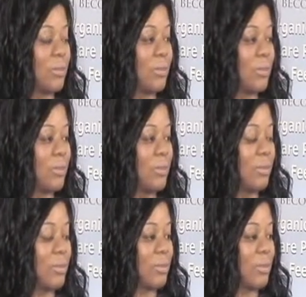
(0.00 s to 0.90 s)

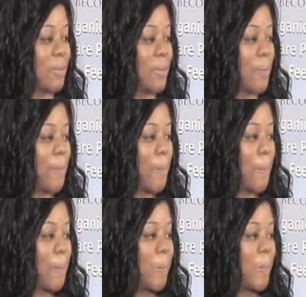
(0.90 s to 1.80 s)

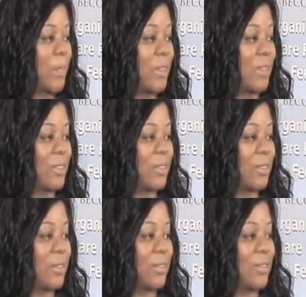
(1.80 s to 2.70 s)

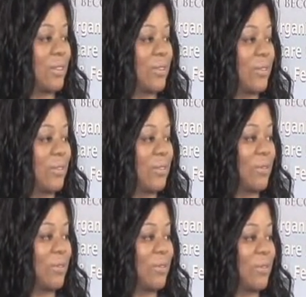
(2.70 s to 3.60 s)

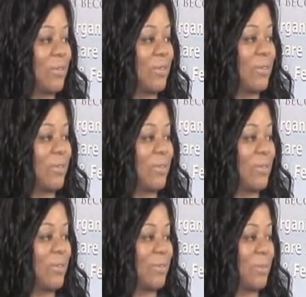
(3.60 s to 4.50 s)

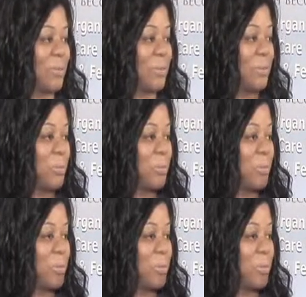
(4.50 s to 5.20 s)
This person isn't speaking.